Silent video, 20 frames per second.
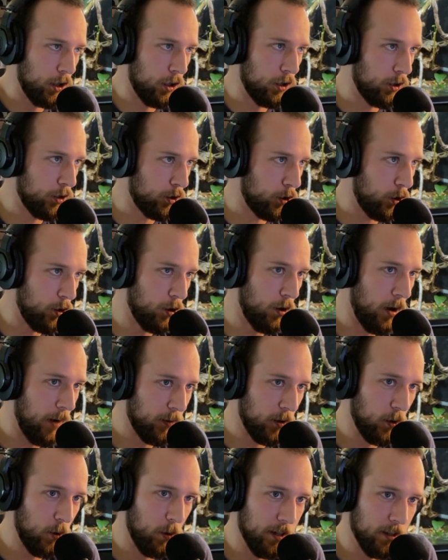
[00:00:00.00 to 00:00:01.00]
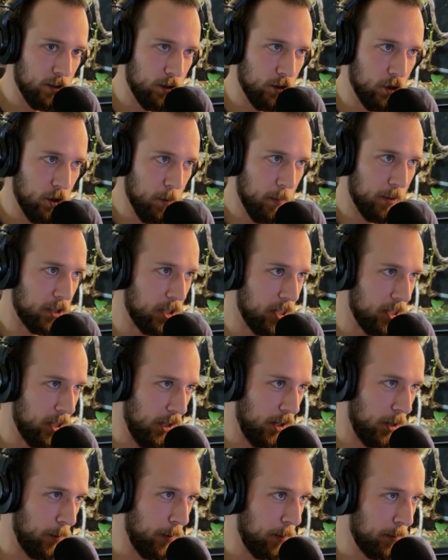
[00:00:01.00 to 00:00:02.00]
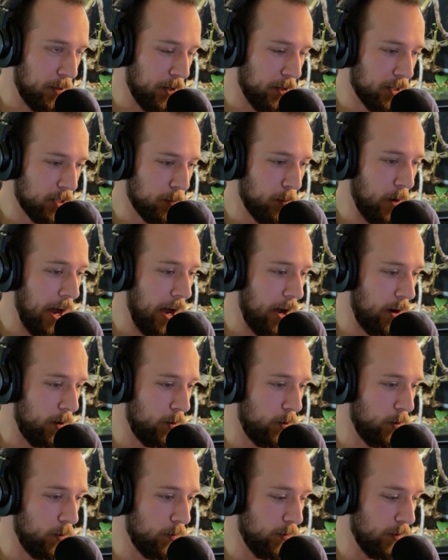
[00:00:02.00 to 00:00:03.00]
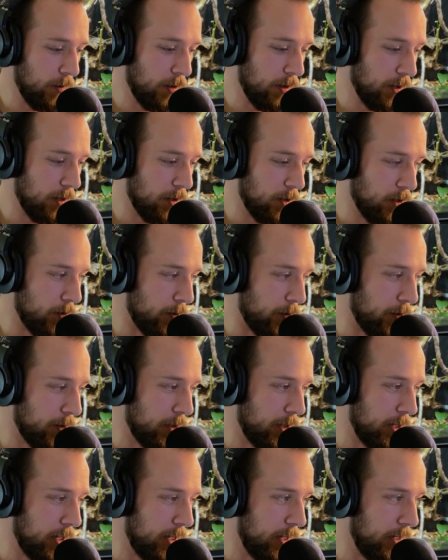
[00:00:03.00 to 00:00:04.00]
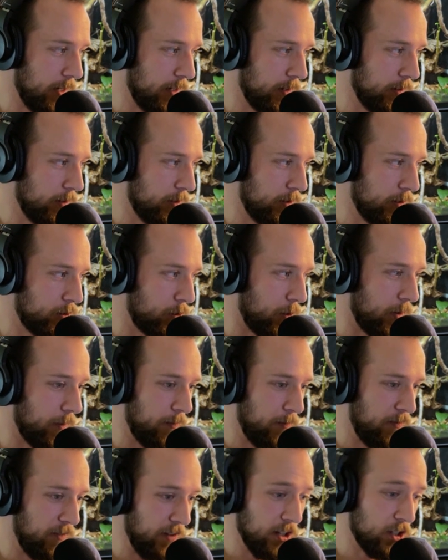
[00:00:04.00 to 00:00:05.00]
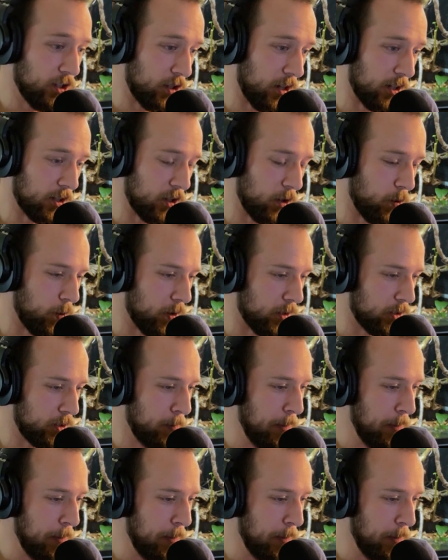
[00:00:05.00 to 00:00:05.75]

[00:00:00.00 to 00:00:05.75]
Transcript: So you don't have to go into too much detail here, but I'm curious about how the sort of fee structure works.